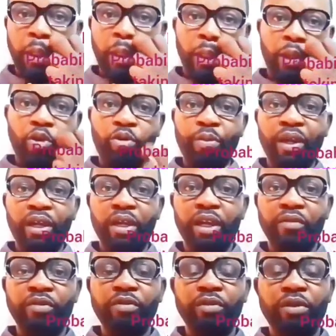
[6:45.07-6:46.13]
You will be
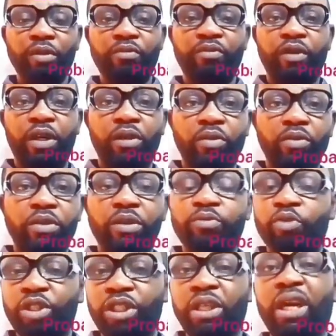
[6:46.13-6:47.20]
given some values
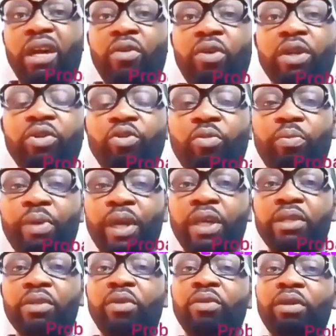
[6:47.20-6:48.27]
which are going to be
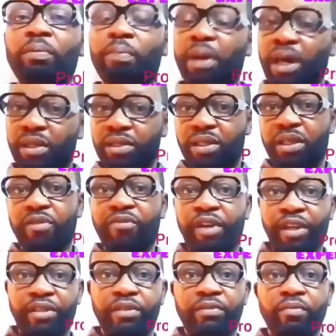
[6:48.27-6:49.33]
based on the past
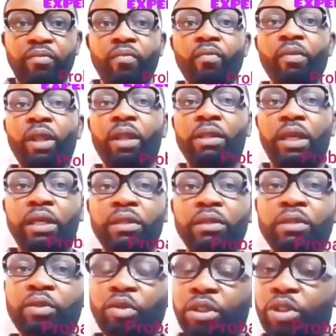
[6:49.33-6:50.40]
event. Then
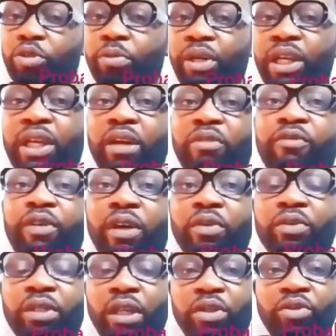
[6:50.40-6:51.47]
those numerical
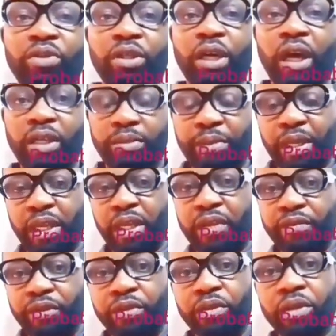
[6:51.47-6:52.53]
values that has been
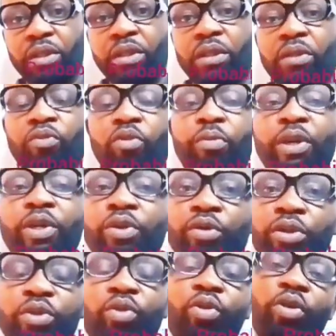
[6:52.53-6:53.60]
given will be
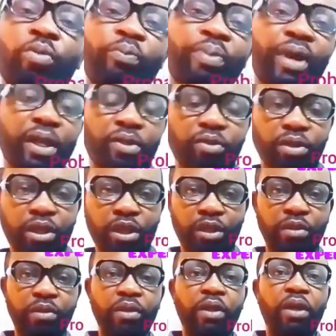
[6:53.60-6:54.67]
used to compare to
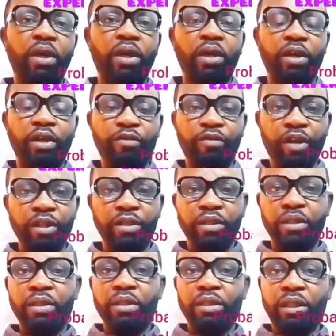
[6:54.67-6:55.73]
the event
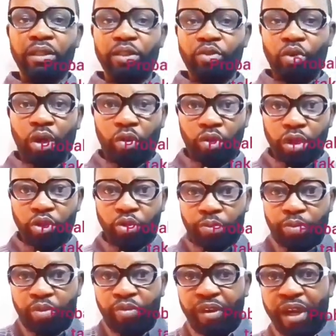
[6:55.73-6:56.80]
that you are going to
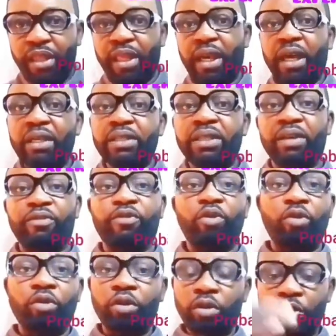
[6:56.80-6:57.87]
provide the answer
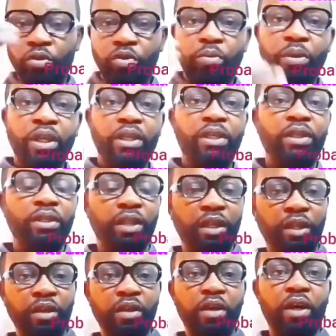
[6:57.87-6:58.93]
for, to make
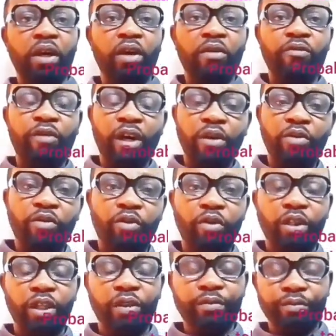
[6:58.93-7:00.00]
the value for
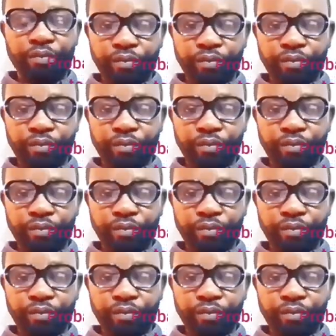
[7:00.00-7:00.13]
the